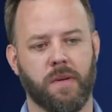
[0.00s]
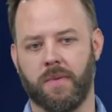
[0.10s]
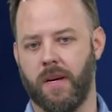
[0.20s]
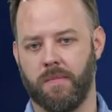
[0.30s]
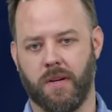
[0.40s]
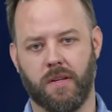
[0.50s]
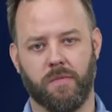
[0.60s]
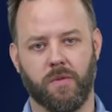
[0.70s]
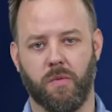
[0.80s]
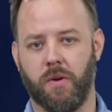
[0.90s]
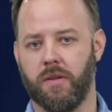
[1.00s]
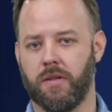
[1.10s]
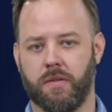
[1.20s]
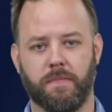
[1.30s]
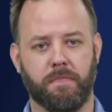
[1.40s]
sometimes customers will put
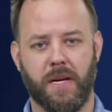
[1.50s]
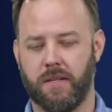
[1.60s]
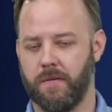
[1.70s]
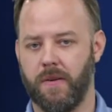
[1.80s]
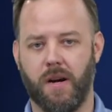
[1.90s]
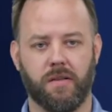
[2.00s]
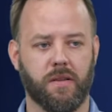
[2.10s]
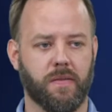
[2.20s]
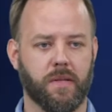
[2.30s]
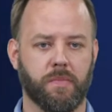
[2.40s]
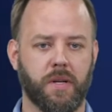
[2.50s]
just basic file servers,